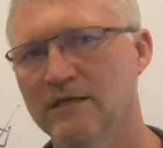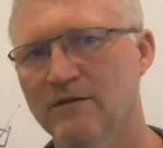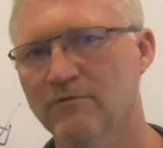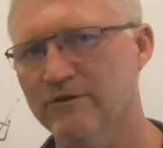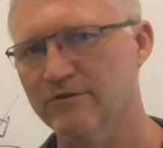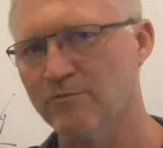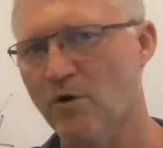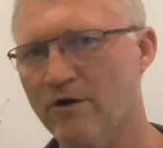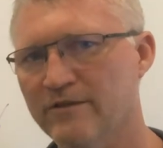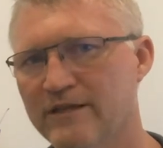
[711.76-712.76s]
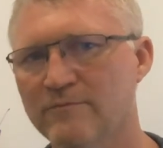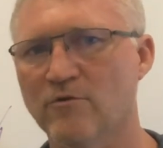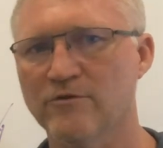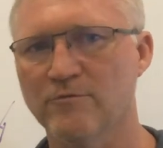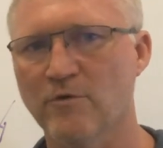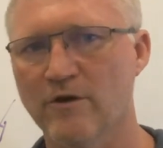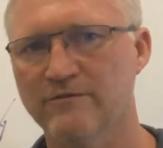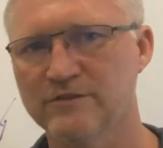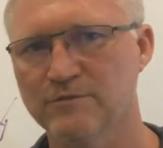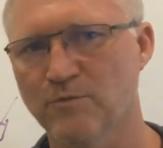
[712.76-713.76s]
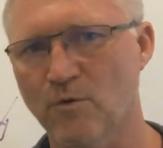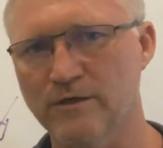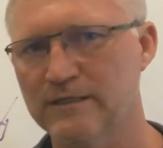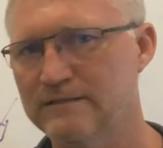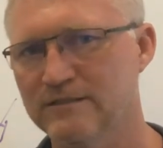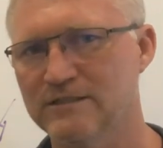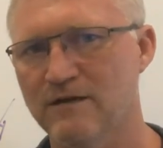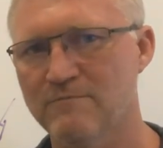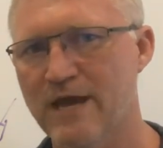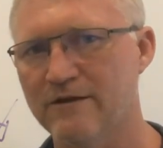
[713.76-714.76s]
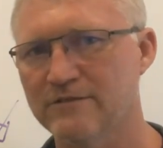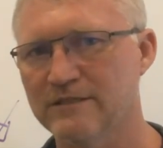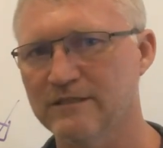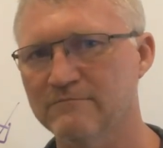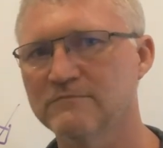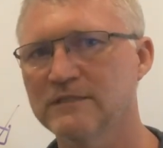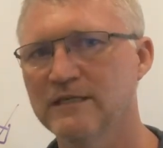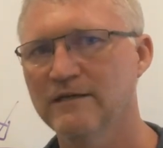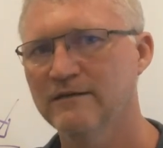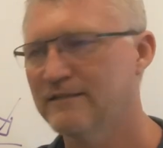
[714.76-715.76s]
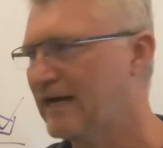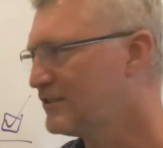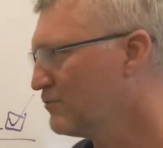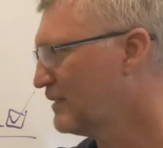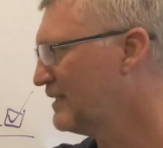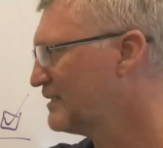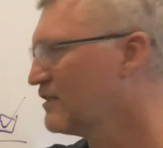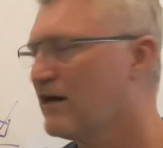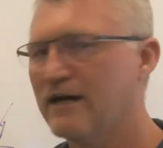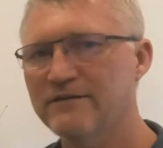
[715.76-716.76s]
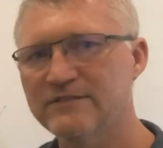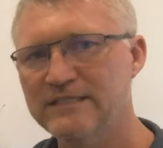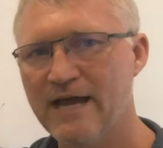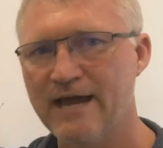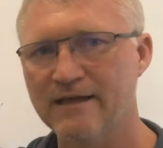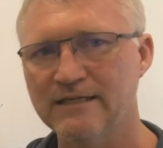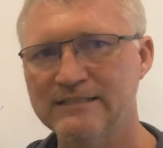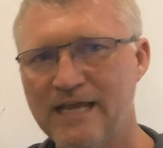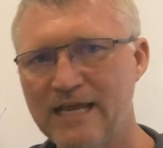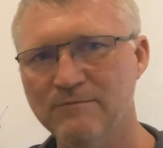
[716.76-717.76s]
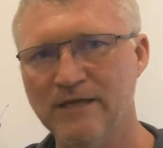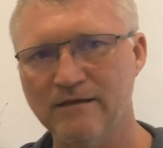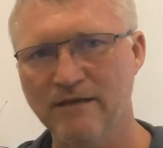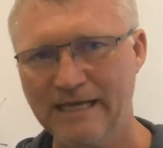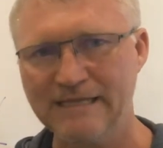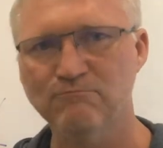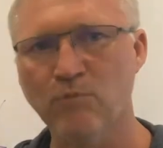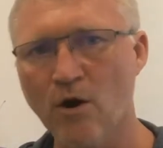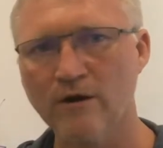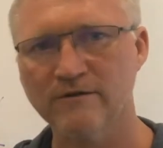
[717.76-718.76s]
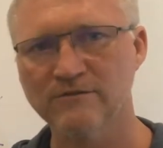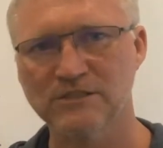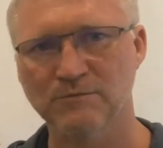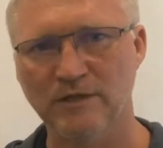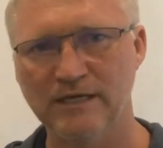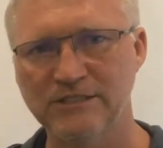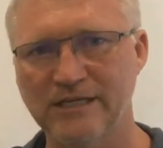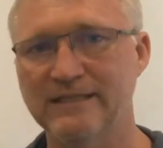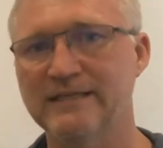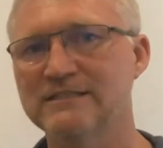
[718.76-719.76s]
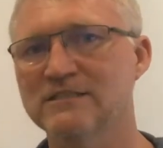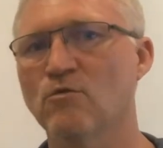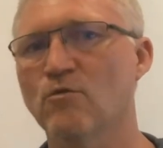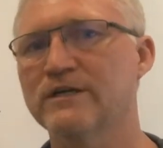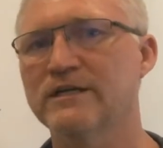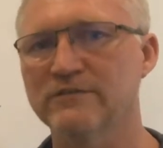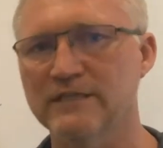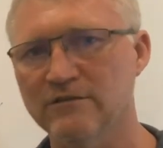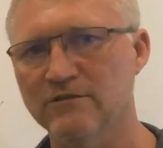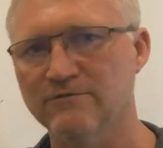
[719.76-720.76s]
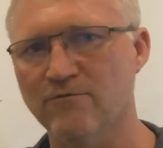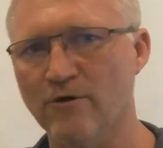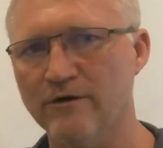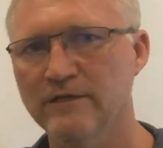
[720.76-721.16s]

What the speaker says: Whether they're part of them or they're part of a support, it does not matter to them. That's what this kind of attack is aimed at, a part of the supply chain that isn't ordinarily looked for.